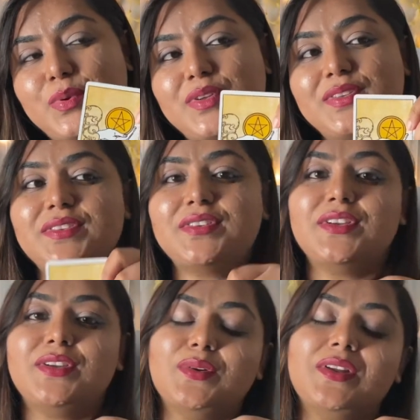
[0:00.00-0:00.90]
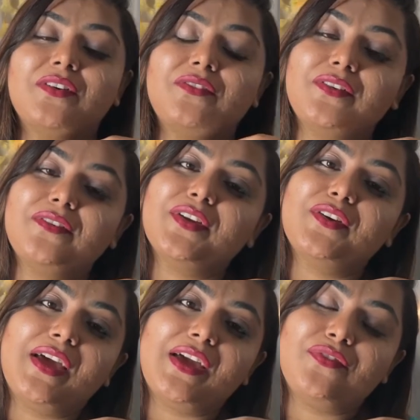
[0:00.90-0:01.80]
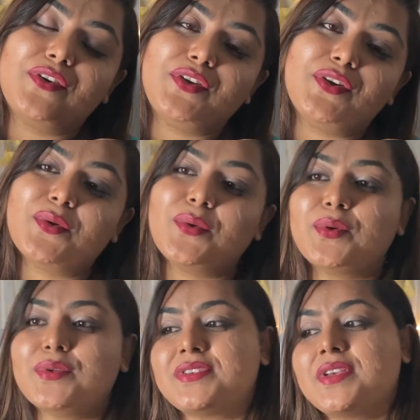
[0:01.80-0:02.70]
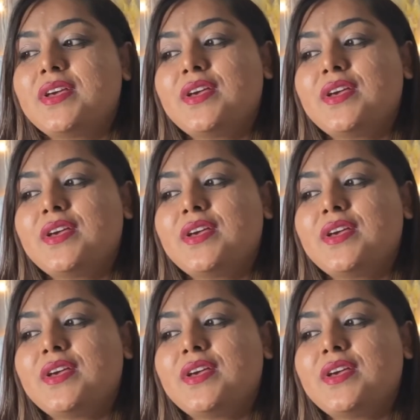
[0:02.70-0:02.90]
person and you love living your life on your goals.